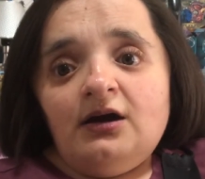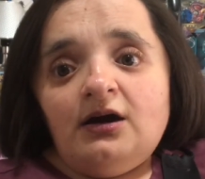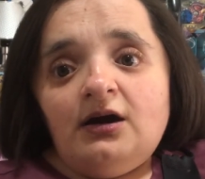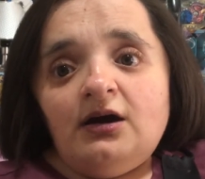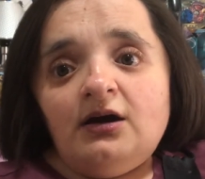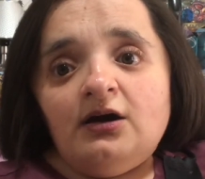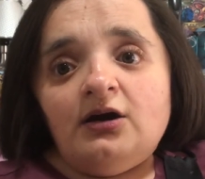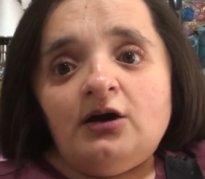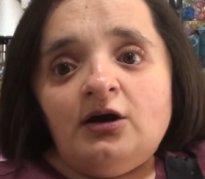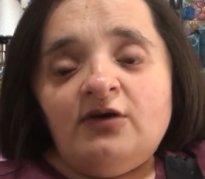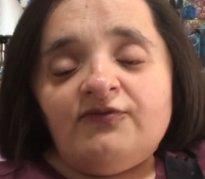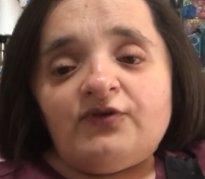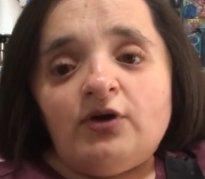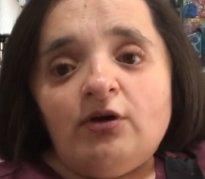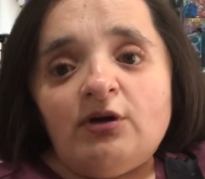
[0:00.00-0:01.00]

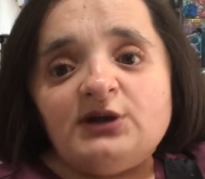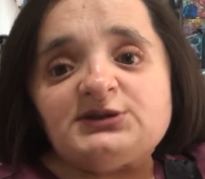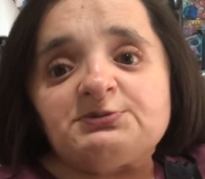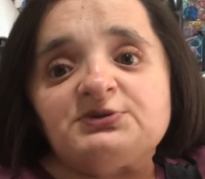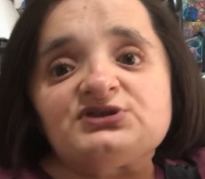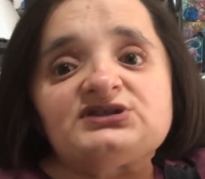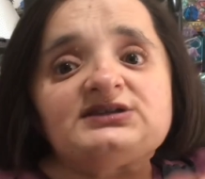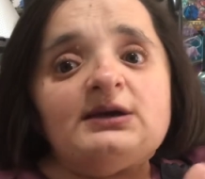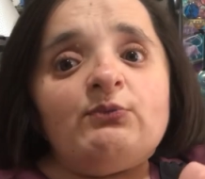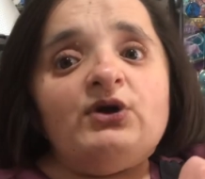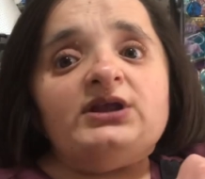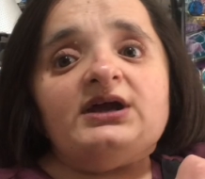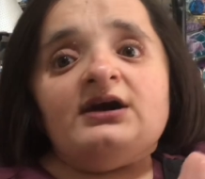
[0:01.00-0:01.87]
of cards for someone